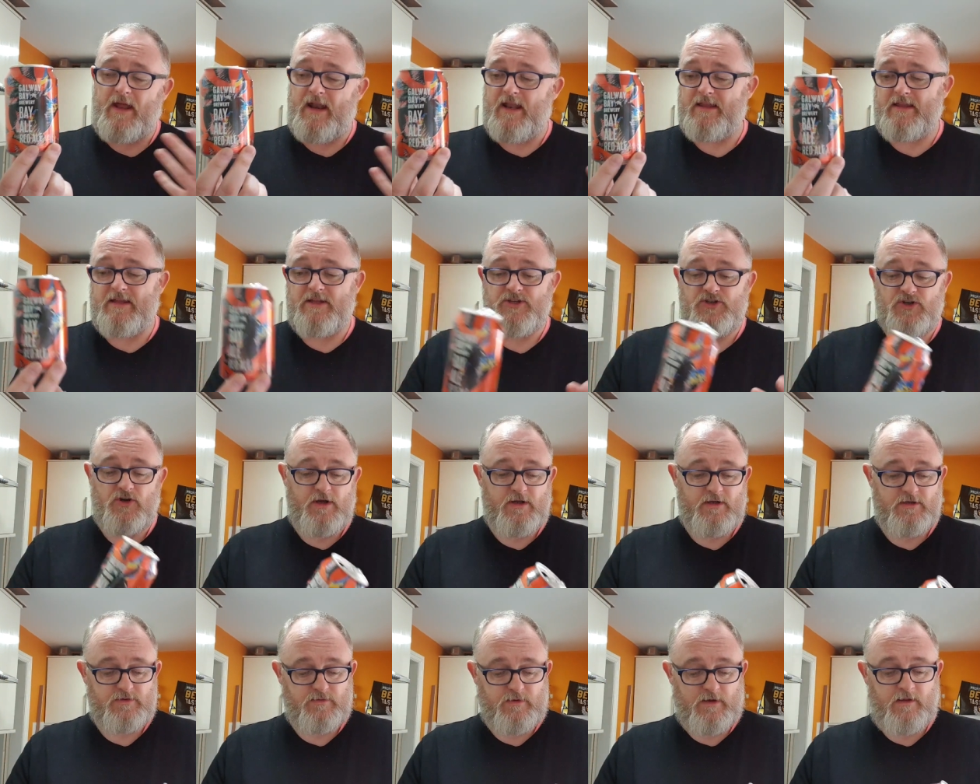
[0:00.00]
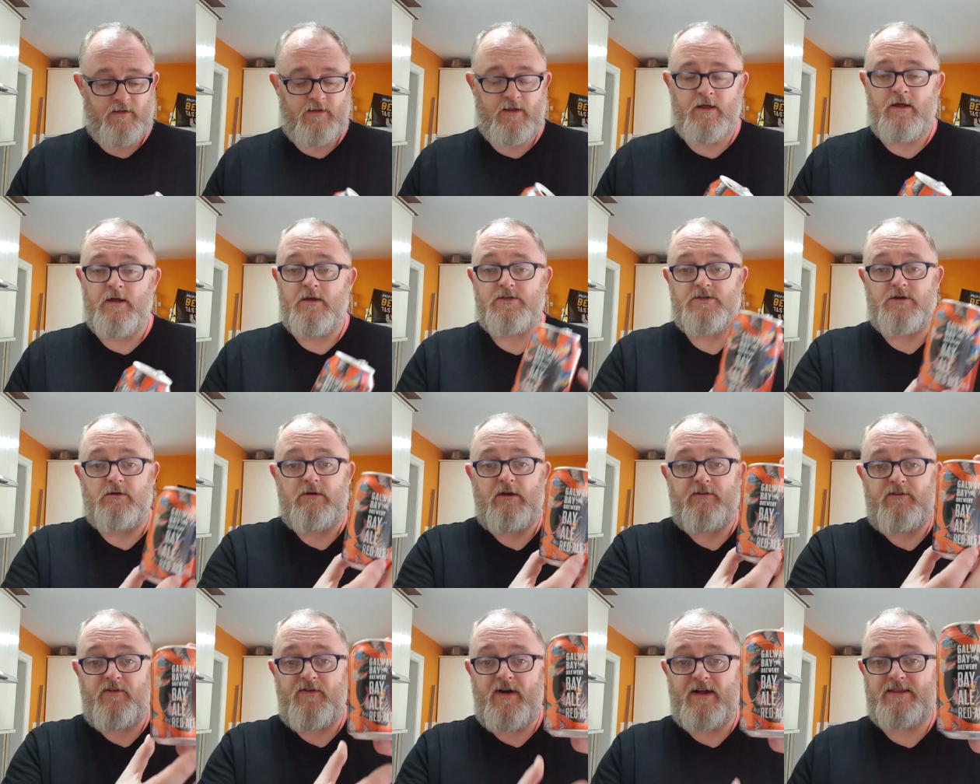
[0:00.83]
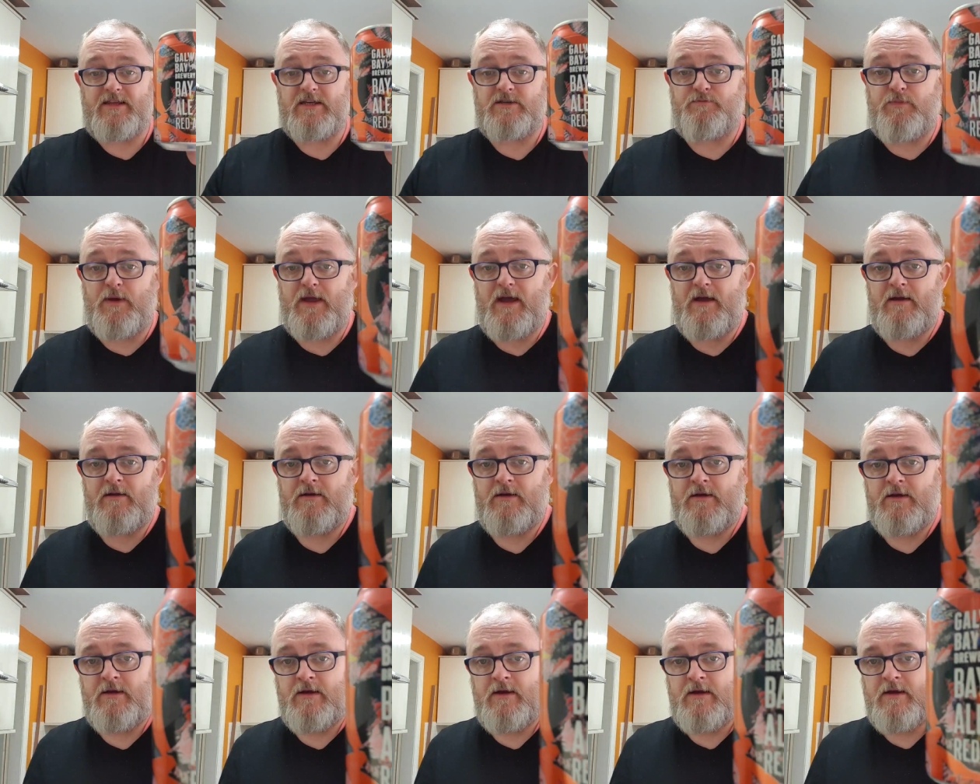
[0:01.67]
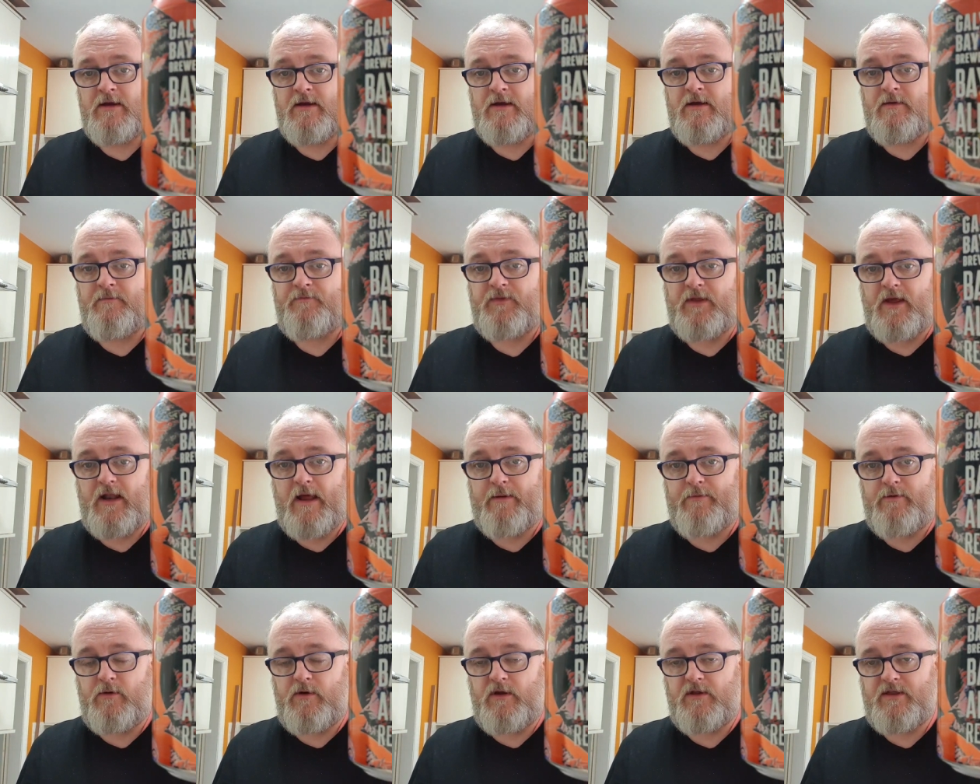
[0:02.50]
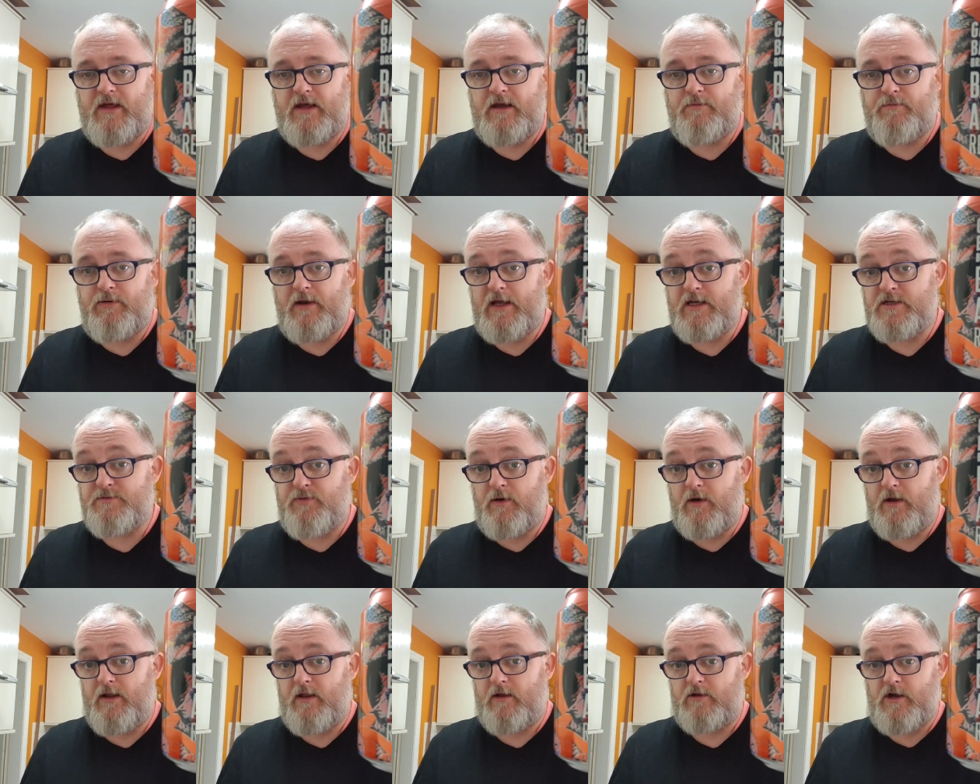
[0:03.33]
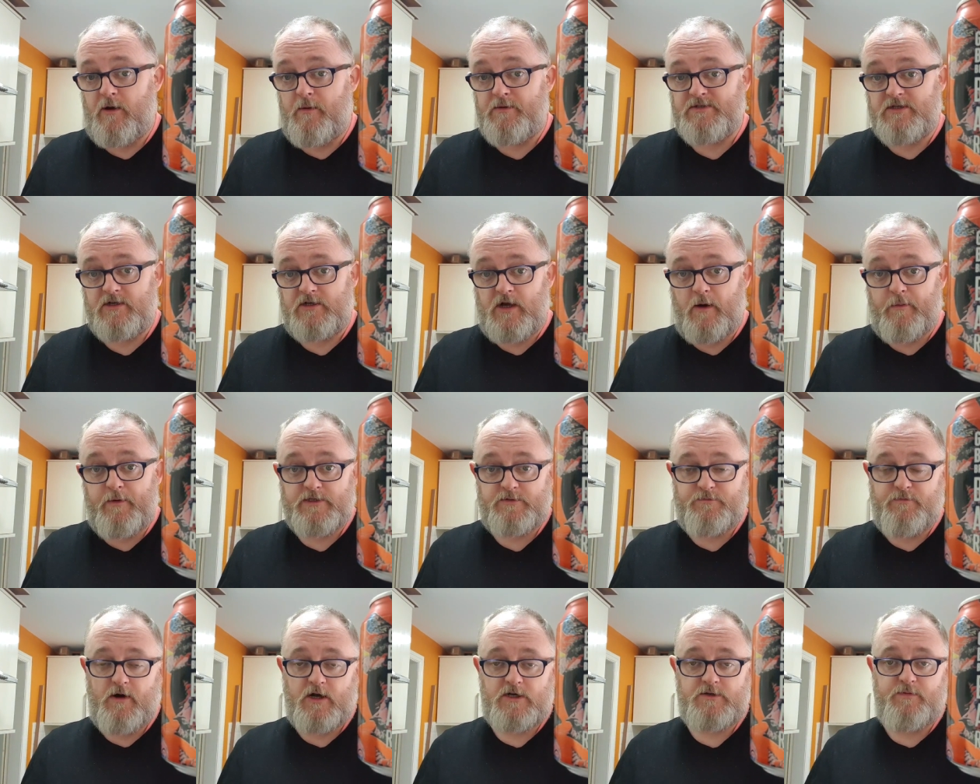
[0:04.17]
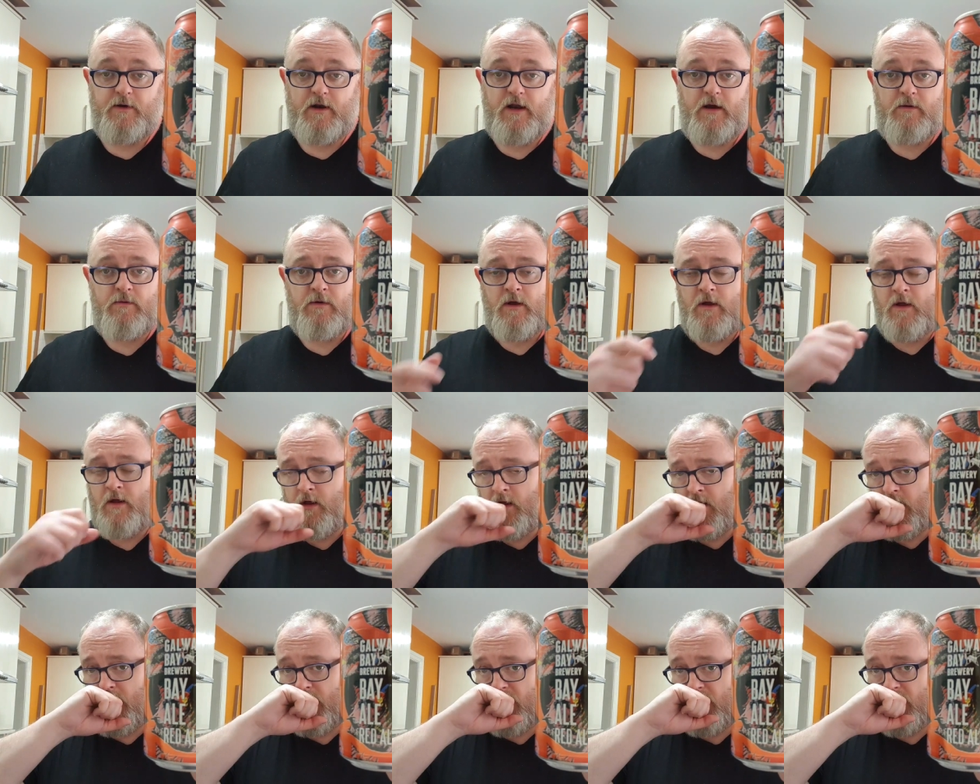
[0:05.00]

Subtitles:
And I'd enjoy it as well. So if you've had this beer, let me know what you think. Please put a little comment in the comments box below.